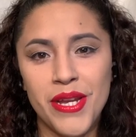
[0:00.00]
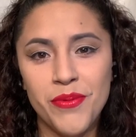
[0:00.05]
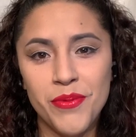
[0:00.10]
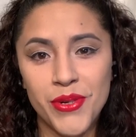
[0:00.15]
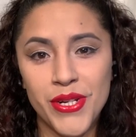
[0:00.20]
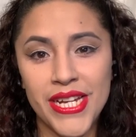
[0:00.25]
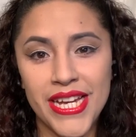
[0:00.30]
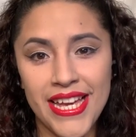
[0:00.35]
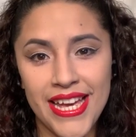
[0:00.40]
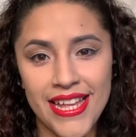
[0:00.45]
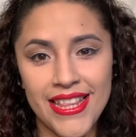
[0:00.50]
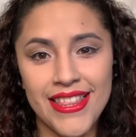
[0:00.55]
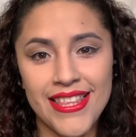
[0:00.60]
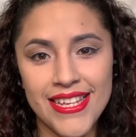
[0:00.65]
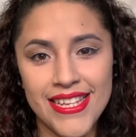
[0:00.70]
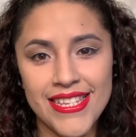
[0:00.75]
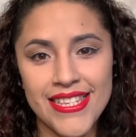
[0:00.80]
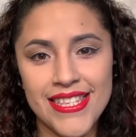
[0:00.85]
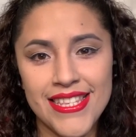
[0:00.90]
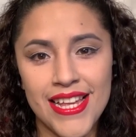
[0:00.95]
able to get
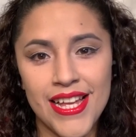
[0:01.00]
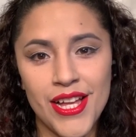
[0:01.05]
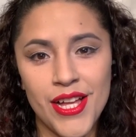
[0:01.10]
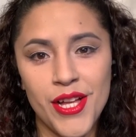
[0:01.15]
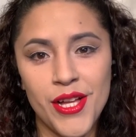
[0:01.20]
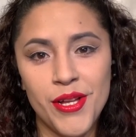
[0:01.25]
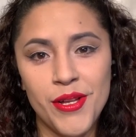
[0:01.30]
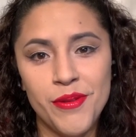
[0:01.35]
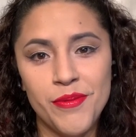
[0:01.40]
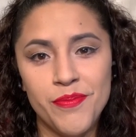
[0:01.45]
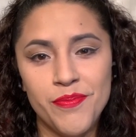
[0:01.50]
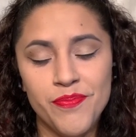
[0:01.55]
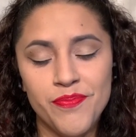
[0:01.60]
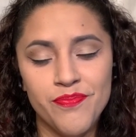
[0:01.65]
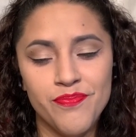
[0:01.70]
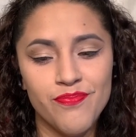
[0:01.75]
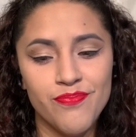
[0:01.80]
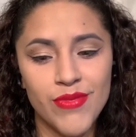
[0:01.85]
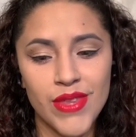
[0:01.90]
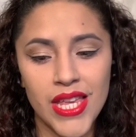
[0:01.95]
this
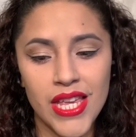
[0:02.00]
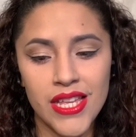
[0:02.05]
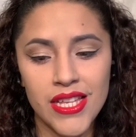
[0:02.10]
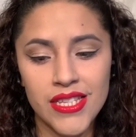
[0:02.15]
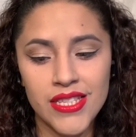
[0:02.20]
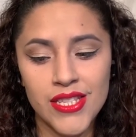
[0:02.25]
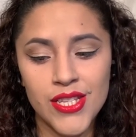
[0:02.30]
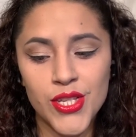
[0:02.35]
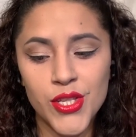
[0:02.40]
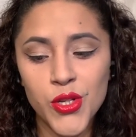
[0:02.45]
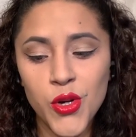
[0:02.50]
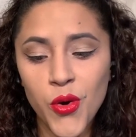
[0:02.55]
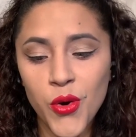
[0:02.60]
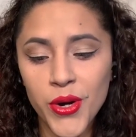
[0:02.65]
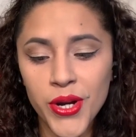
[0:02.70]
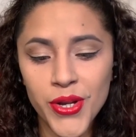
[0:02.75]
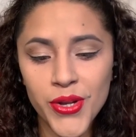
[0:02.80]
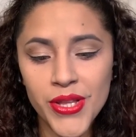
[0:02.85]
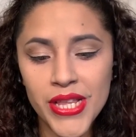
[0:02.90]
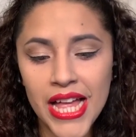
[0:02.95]
um,
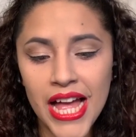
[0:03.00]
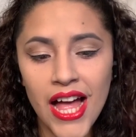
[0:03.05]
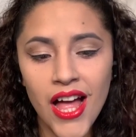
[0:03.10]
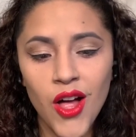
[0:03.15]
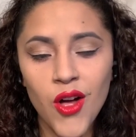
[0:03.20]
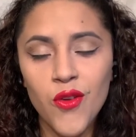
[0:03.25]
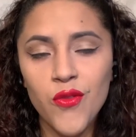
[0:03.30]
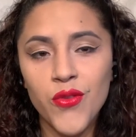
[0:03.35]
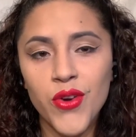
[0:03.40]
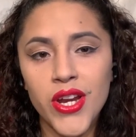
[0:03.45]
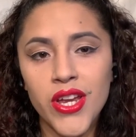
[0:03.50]
tutorial out for